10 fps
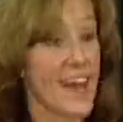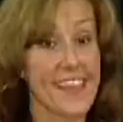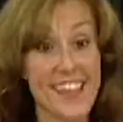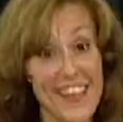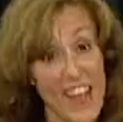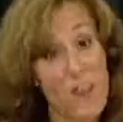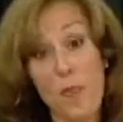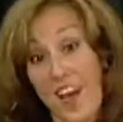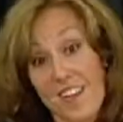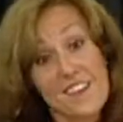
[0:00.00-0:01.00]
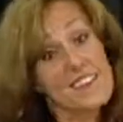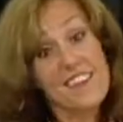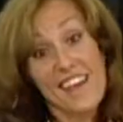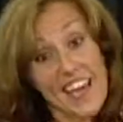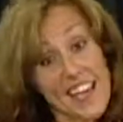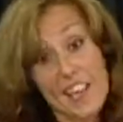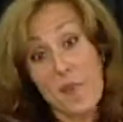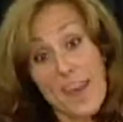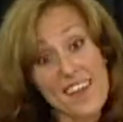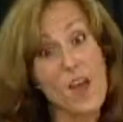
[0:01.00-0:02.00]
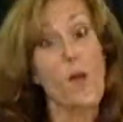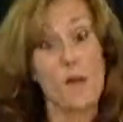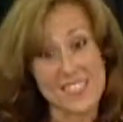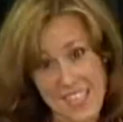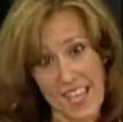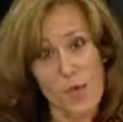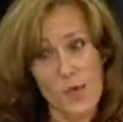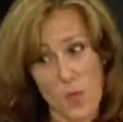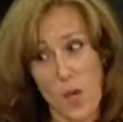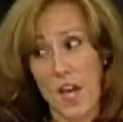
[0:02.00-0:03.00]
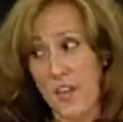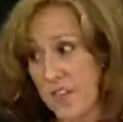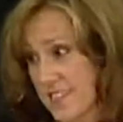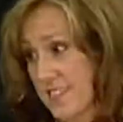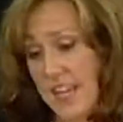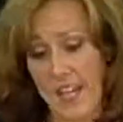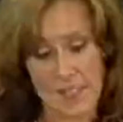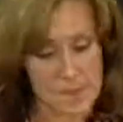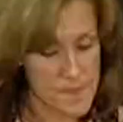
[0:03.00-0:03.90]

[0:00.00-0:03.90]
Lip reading: they can have a bottle in bed, but it's got to be the water inside.